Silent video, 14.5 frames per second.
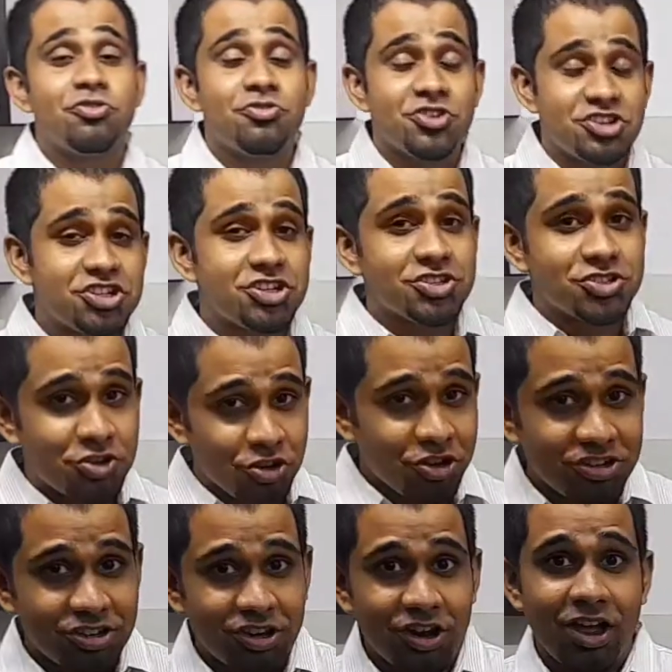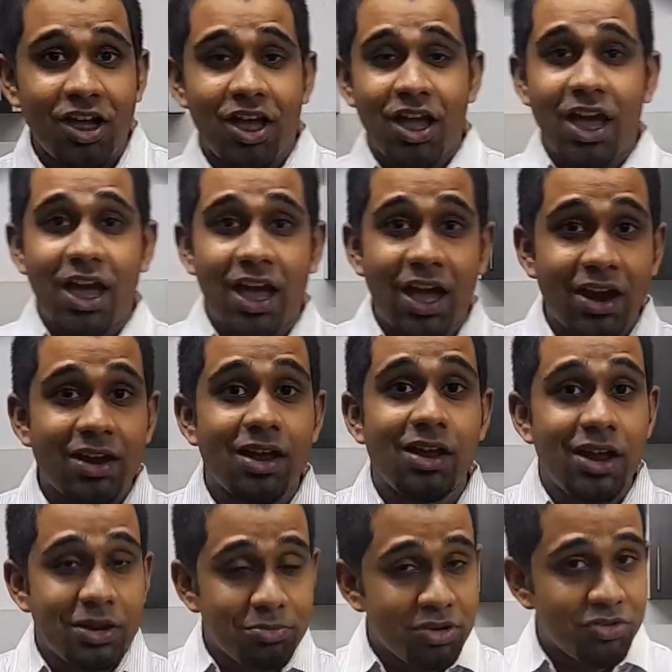fish is cooked, and
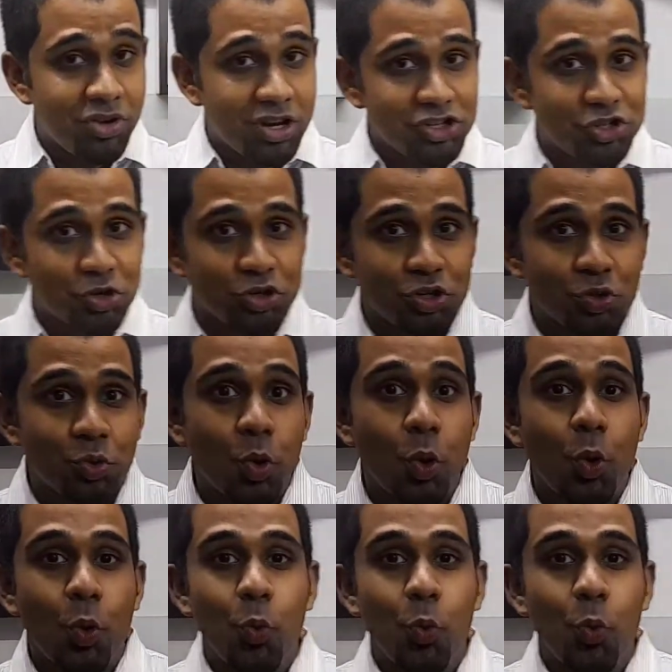let me try and show you